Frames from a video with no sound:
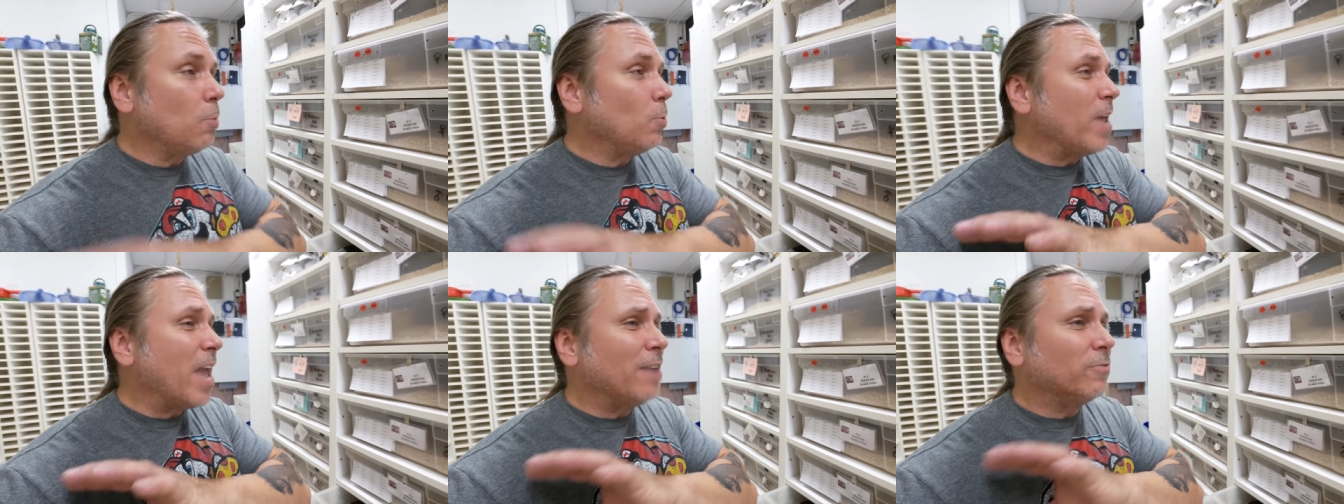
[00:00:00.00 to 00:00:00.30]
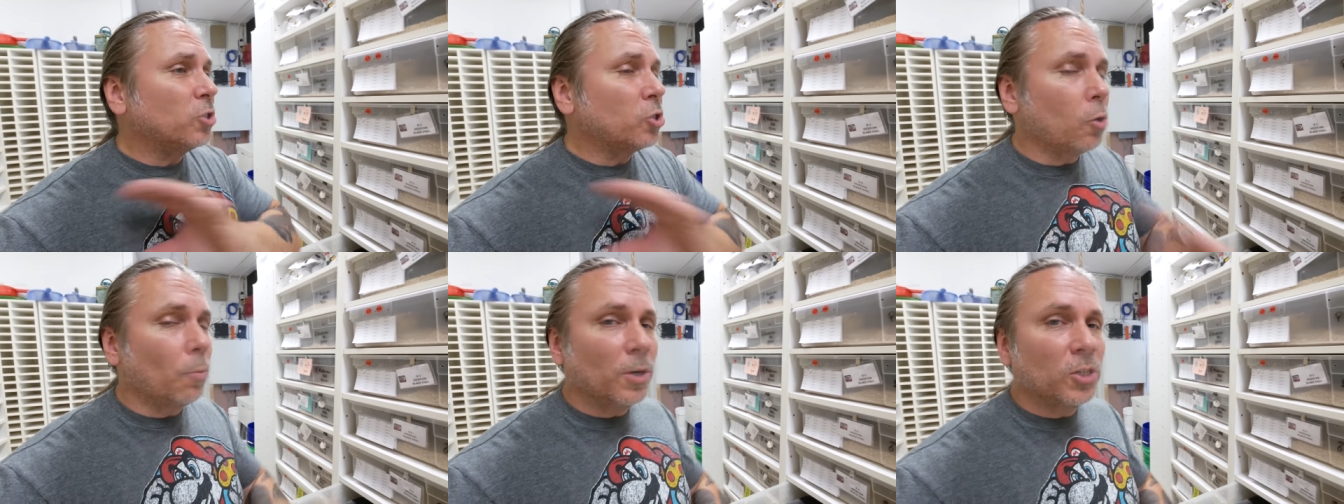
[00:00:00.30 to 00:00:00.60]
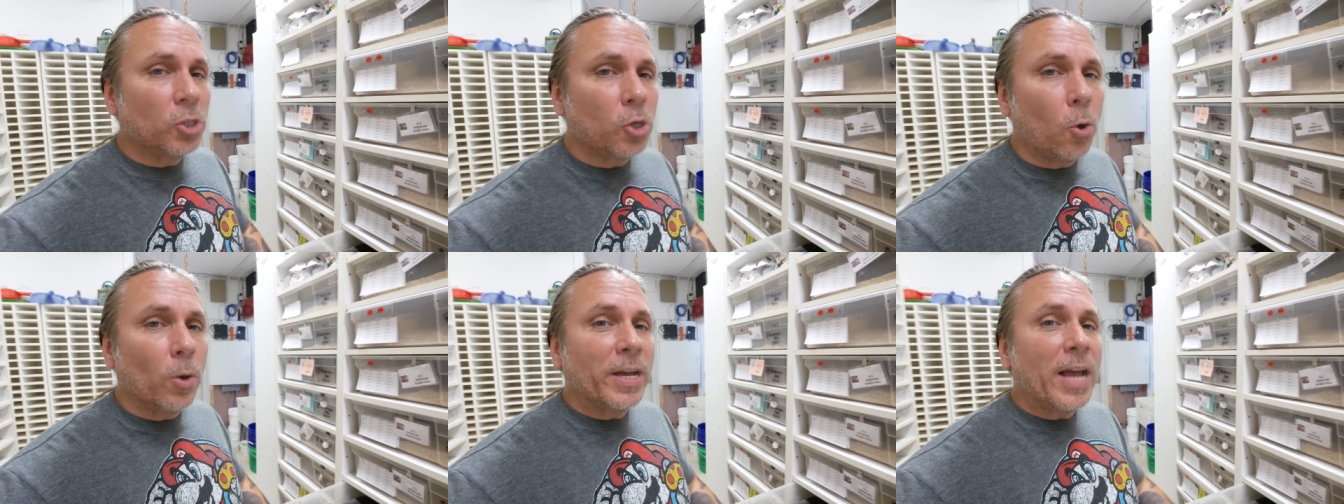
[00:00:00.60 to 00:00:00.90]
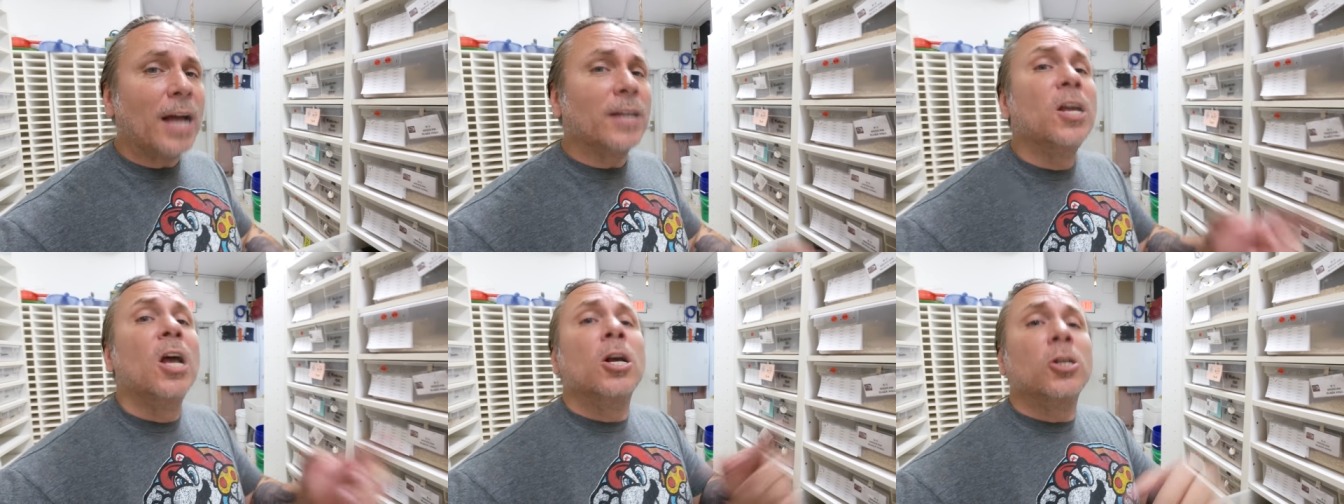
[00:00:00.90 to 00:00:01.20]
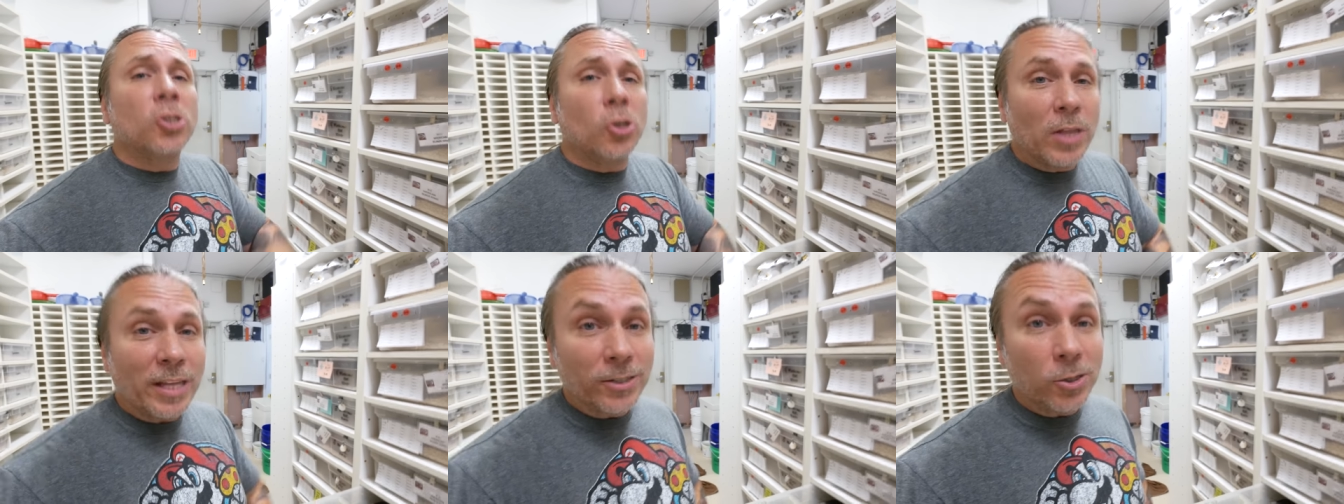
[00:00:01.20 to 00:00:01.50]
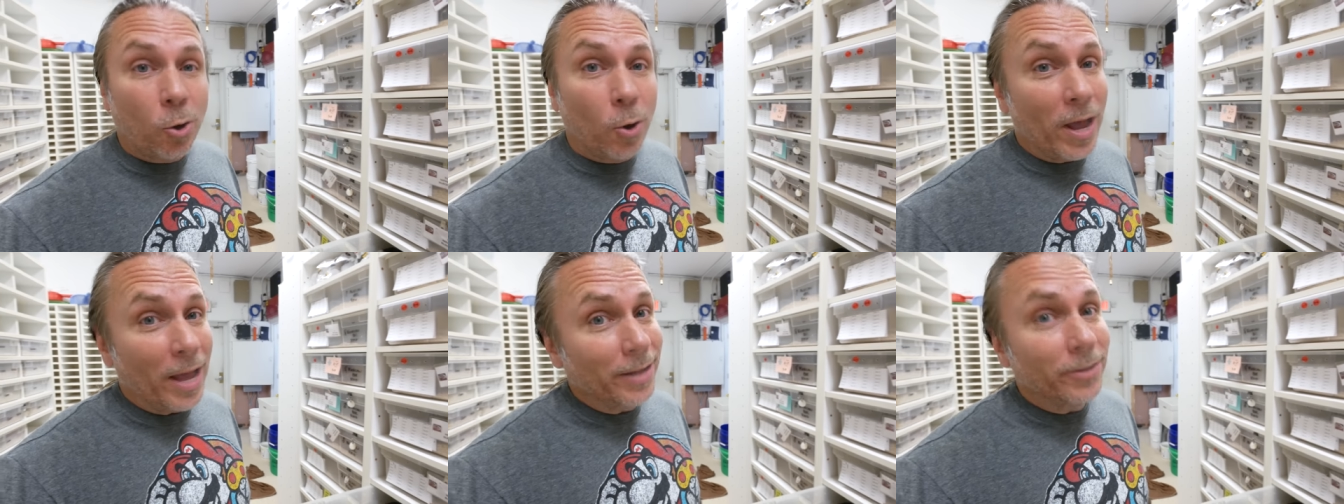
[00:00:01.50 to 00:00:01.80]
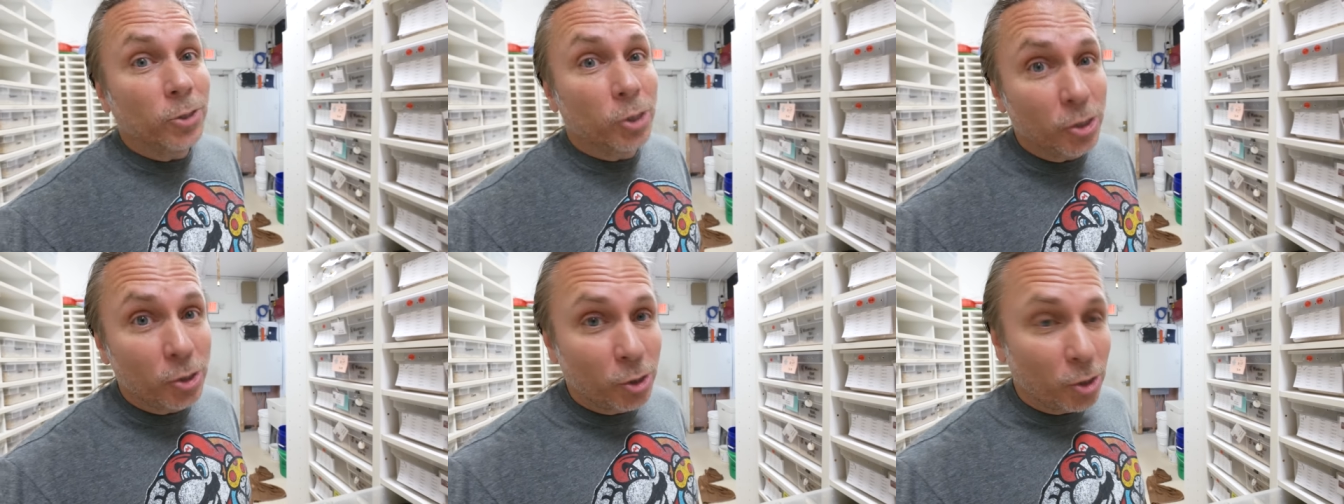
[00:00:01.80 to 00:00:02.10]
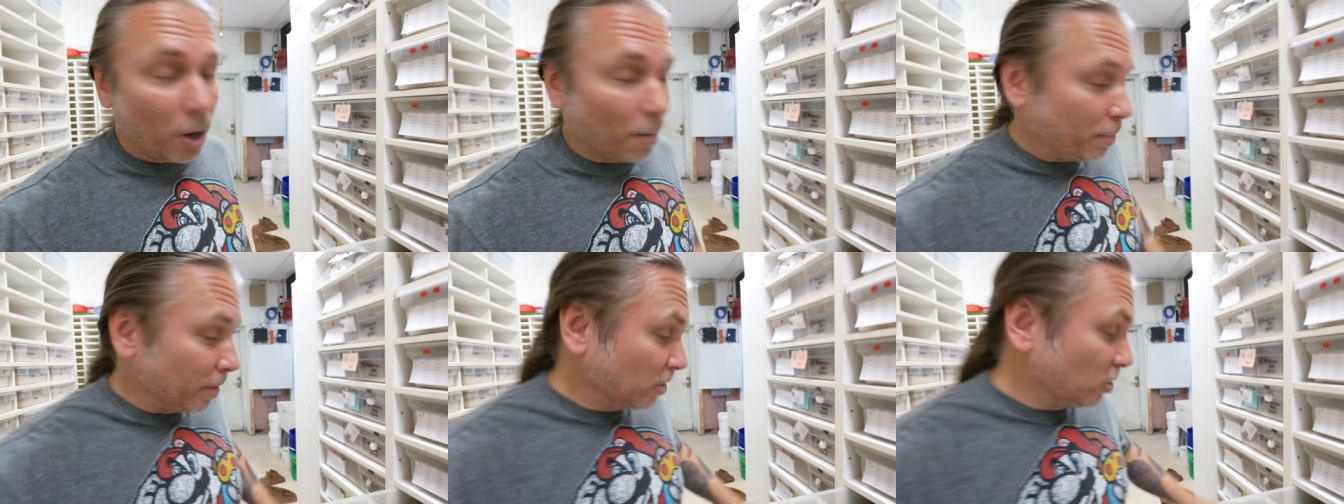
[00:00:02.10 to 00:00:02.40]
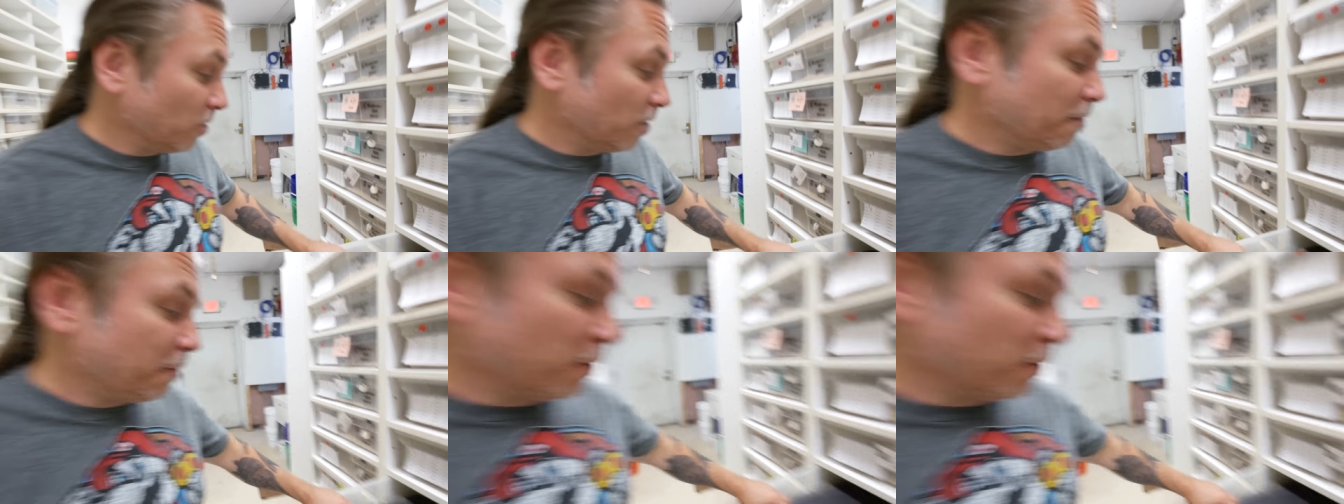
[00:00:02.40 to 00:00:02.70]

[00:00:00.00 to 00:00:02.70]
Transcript: We have so much going on. So let's go ahead and just jump into the